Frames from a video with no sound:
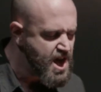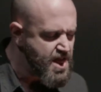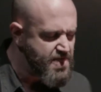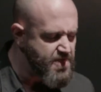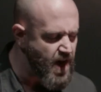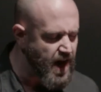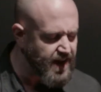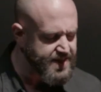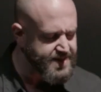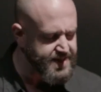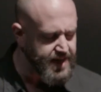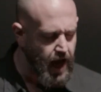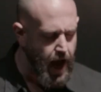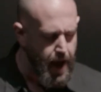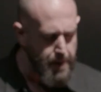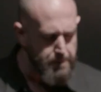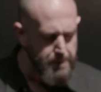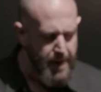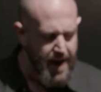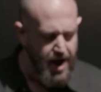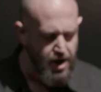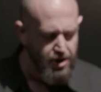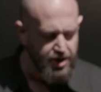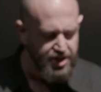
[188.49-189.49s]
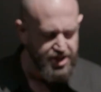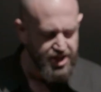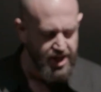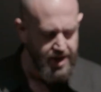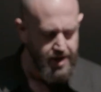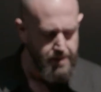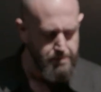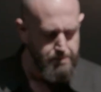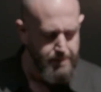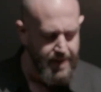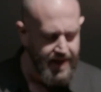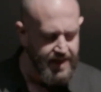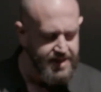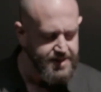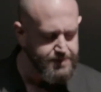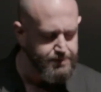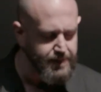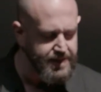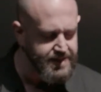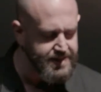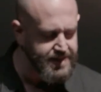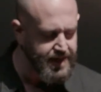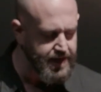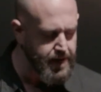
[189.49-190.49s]
Thus I perish in
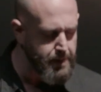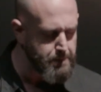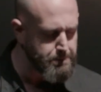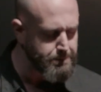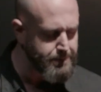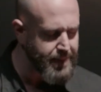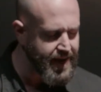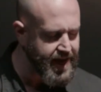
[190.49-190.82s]
amazement and am